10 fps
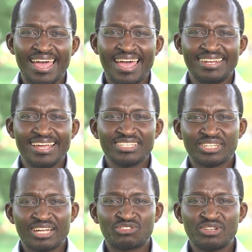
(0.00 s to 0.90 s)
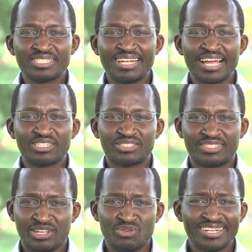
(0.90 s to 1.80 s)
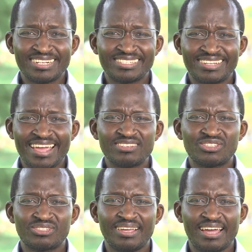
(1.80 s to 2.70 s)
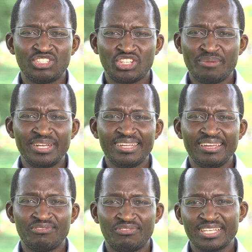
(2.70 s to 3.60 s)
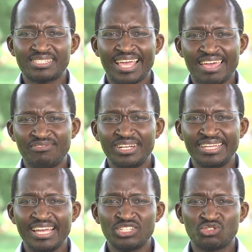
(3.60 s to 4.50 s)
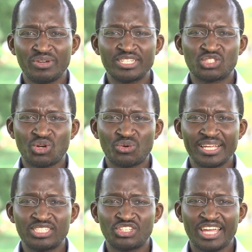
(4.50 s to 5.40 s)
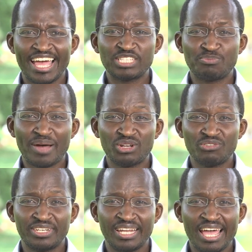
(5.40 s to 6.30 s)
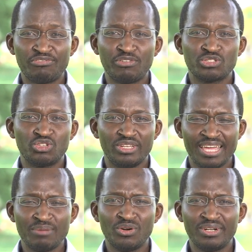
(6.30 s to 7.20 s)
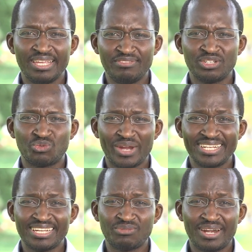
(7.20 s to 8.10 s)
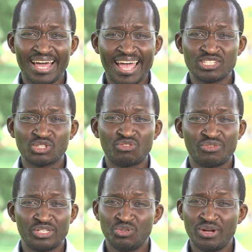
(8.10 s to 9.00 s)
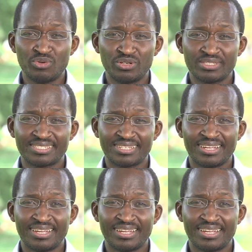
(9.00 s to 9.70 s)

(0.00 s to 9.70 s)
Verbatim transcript: And as countries like the United States and Germany invest heavily in grid storage as part of an effort to enable even greater reliance on renewables,